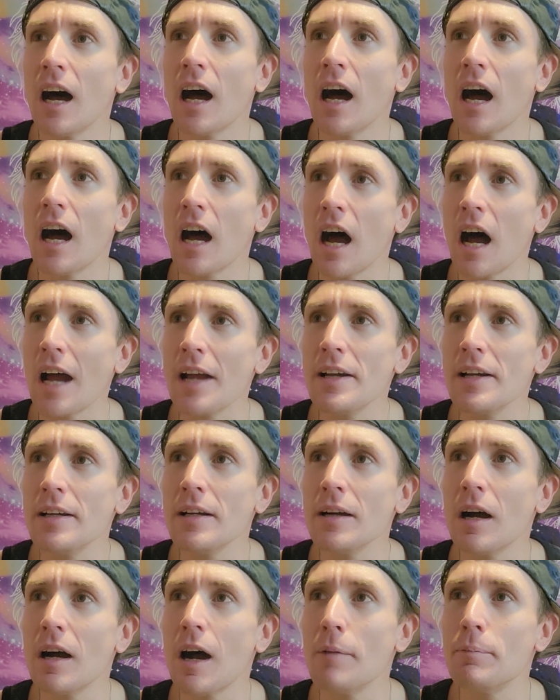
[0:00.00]

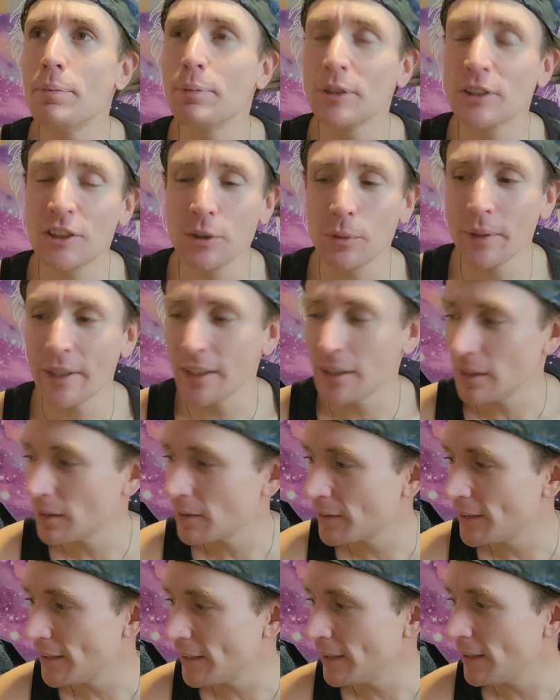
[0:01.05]
I'm pursuing
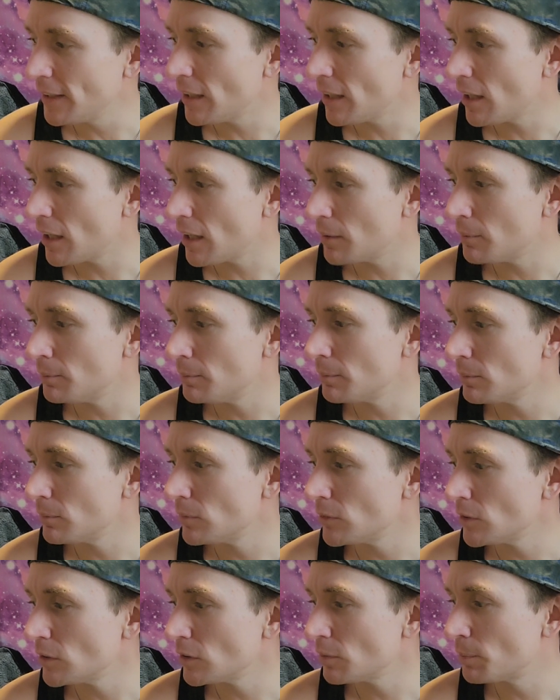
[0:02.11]
the
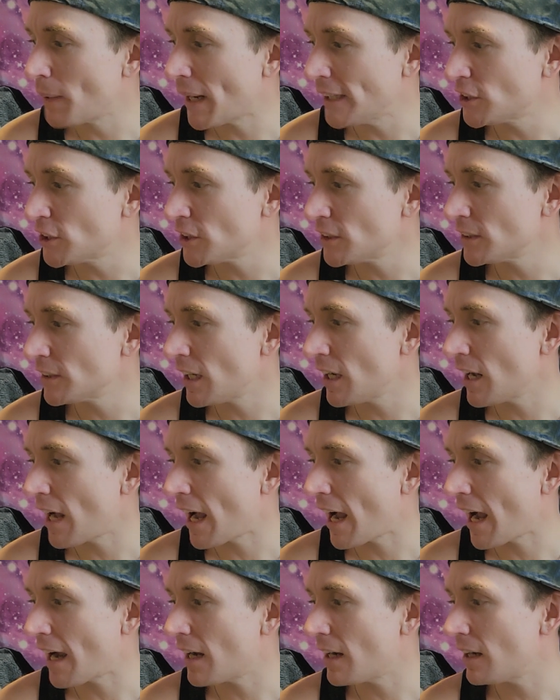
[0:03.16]
patient,
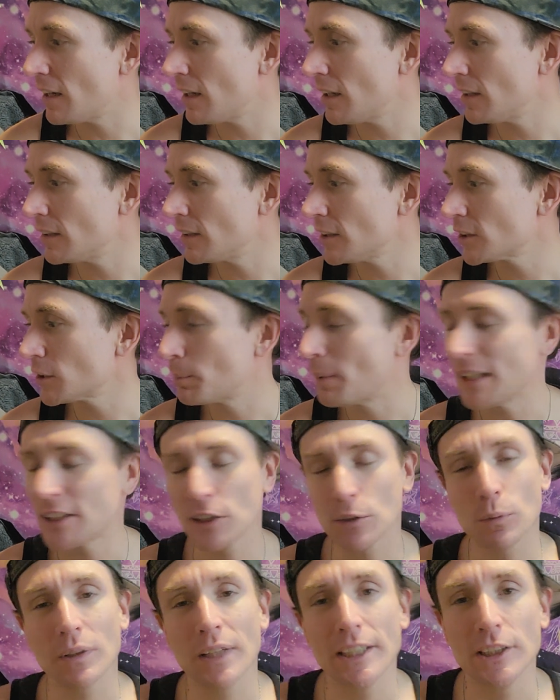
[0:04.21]
there's a
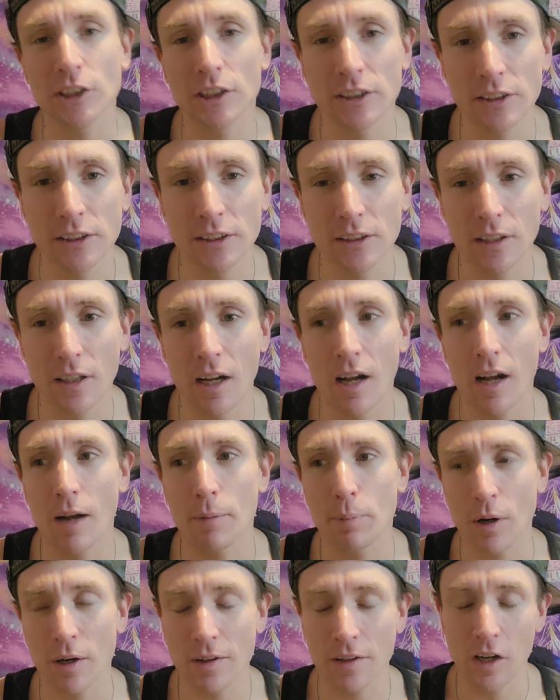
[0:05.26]
patient relations
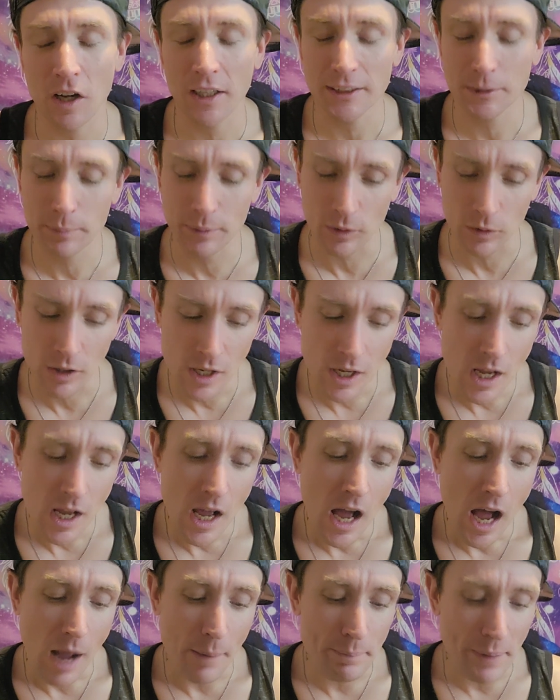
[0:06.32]
part of the hospital
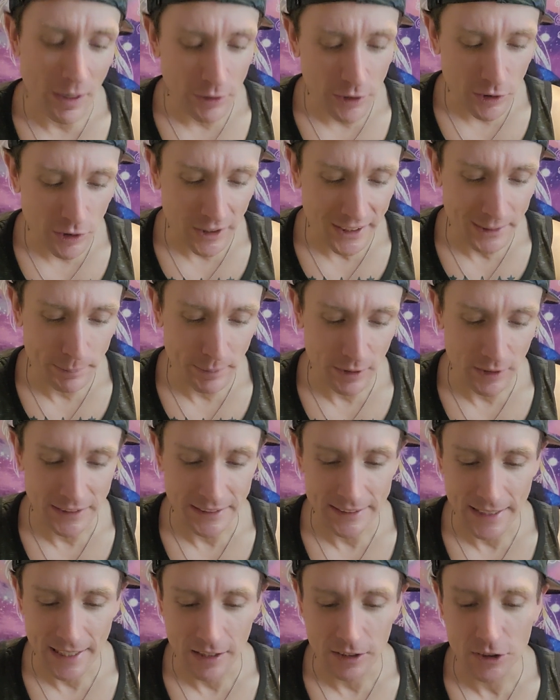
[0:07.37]
about your experience
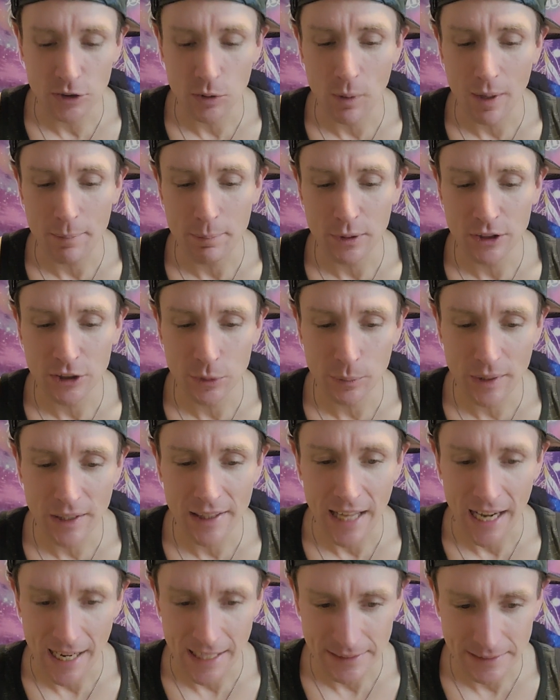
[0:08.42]
there. So I'm pursuing
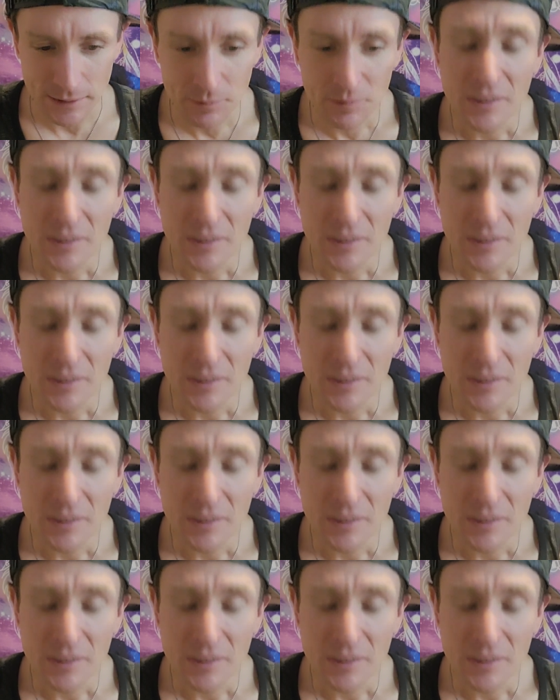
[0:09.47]
that.